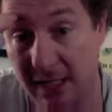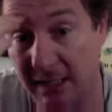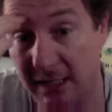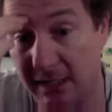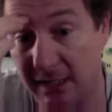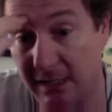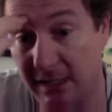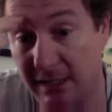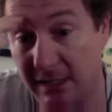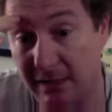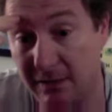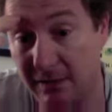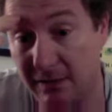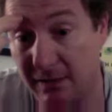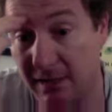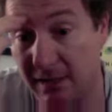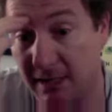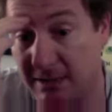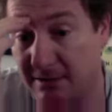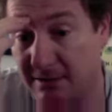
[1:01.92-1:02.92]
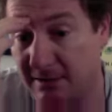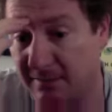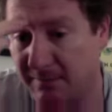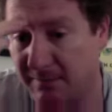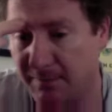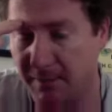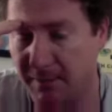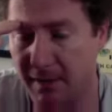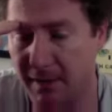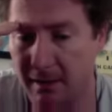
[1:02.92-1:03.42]
and in 2000,
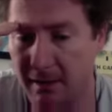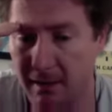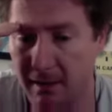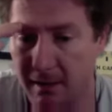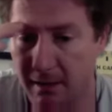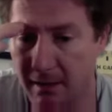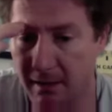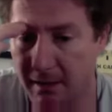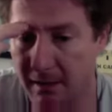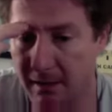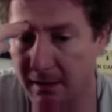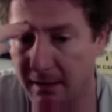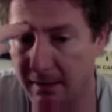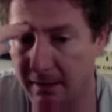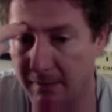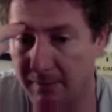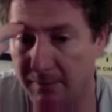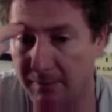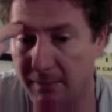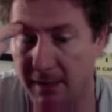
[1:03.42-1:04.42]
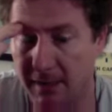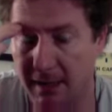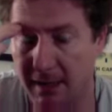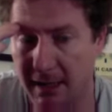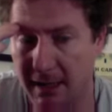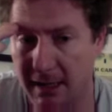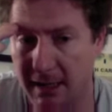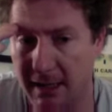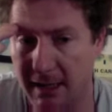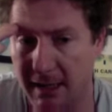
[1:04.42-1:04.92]

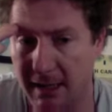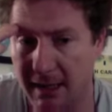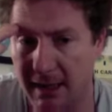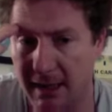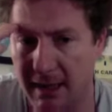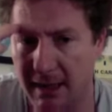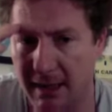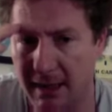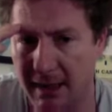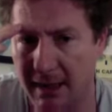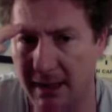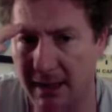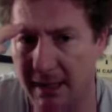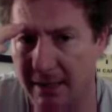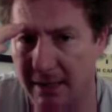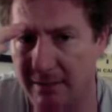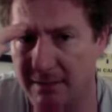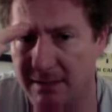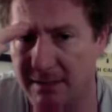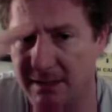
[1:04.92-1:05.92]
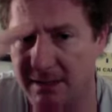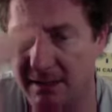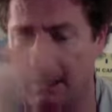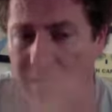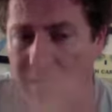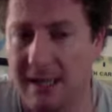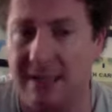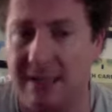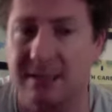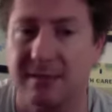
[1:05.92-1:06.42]
and that was the
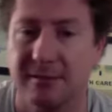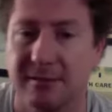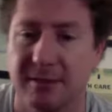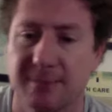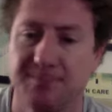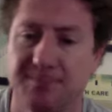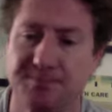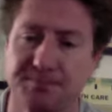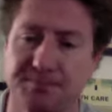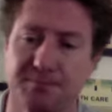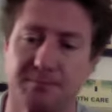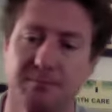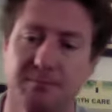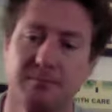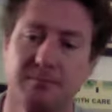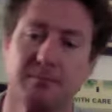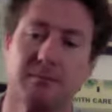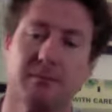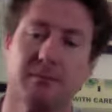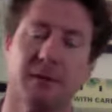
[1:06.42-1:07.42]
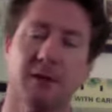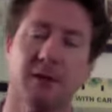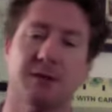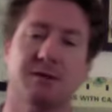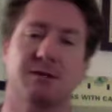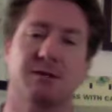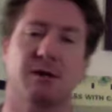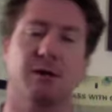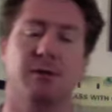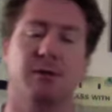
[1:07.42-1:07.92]
last of it.
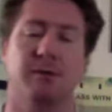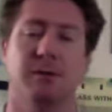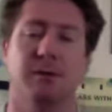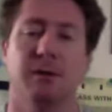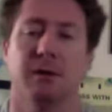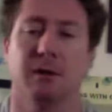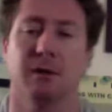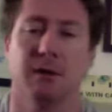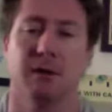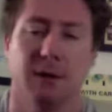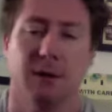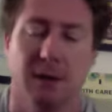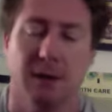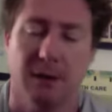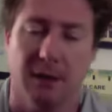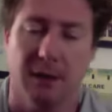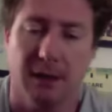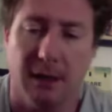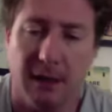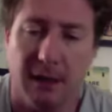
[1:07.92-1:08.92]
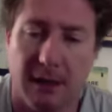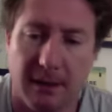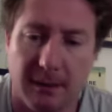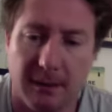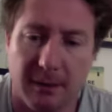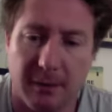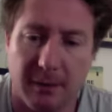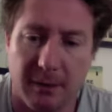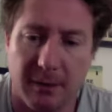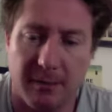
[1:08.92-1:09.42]
So
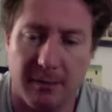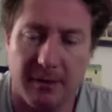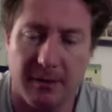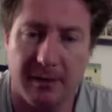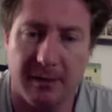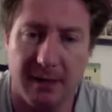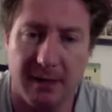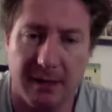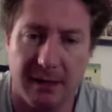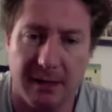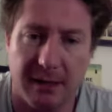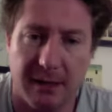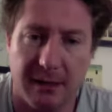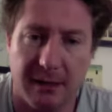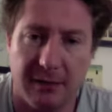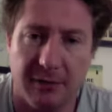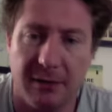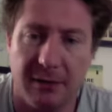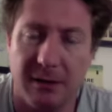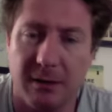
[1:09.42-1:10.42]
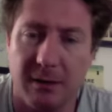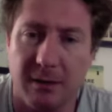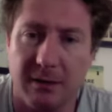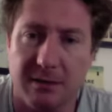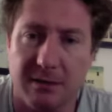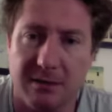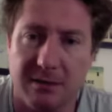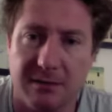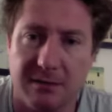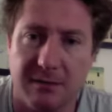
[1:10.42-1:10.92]
all up they made 3
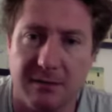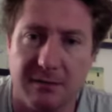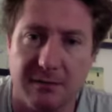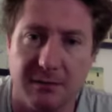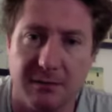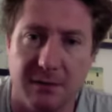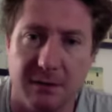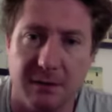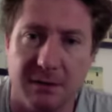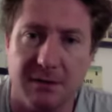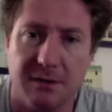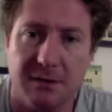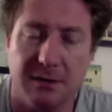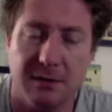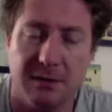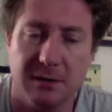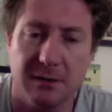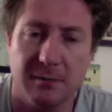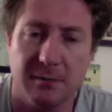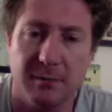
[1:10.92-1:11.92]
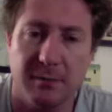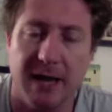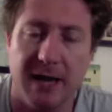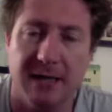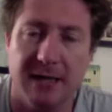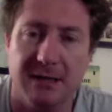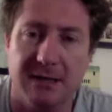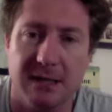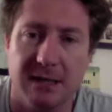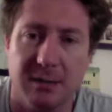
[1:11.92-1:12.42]
lots. The first
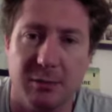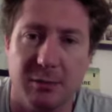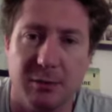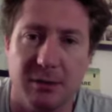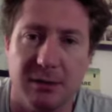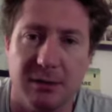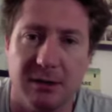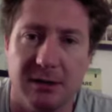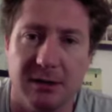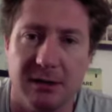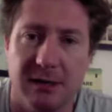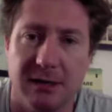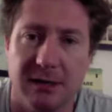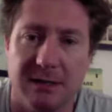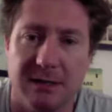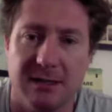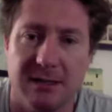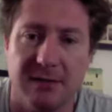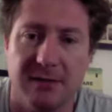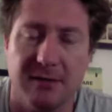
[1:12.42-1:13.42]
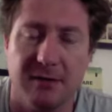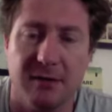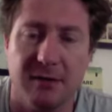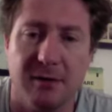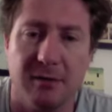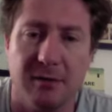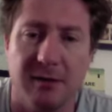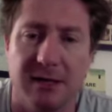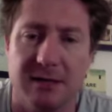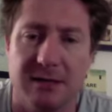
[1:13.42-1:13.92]
batch they put in as
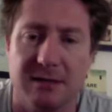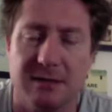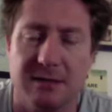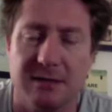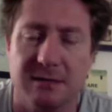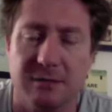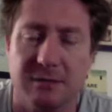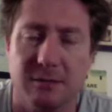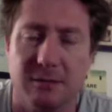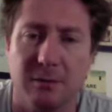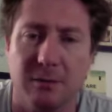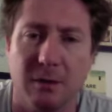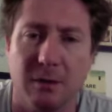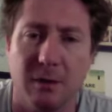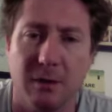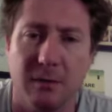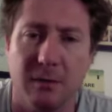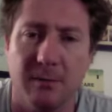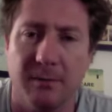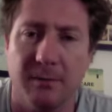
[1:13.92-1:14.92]
7-year-old, that's all gone.